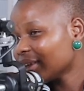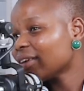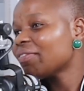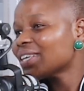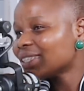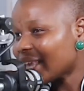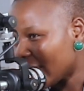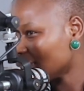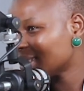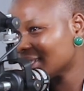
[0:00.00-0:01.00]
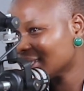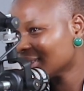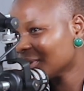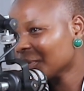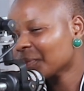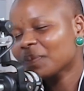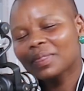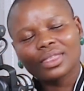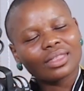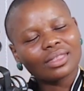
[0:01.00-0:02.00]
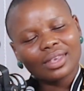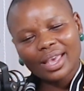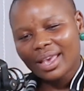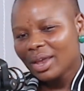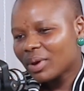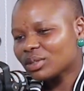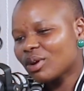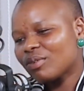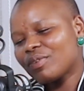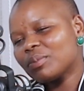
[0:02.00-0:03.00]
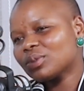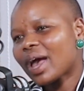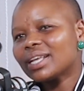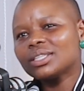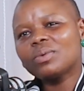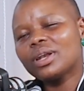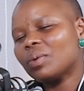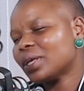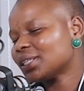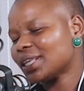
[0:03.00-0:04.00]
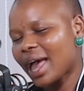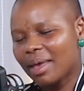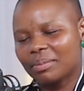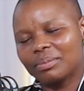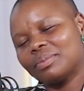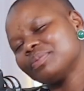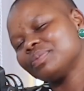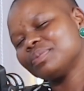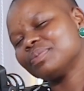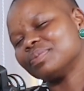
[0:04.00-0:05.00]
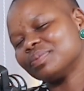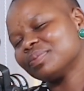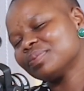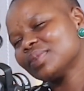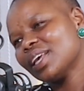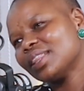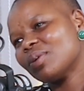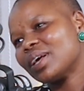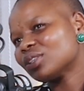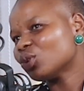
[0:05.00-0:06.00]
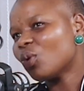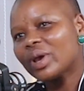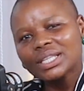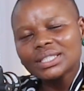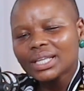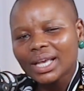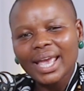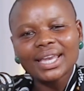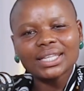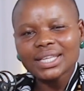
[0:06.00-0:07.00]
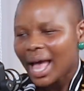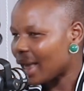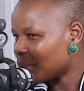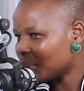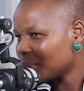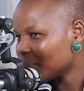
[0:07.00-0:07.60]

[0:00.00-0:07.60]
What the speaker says: the first date, it was confirmed, so I didn't want to waste time. There was no wasting any time.